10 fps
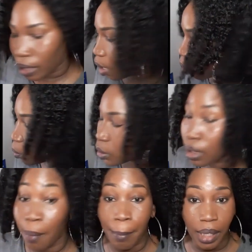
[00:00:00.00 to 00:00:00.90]
helps
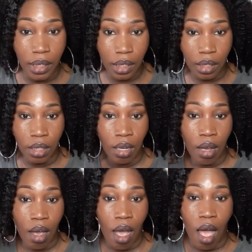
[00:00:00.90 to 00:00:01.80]
somebody
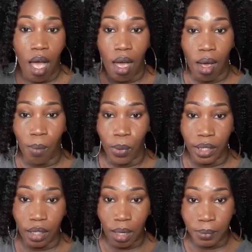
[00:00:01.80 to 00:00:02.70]

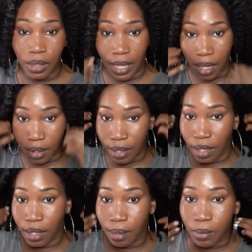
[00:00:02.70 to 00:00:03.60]
when it comes to getting
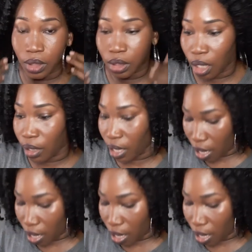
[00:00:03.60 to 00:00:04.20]
their labels done.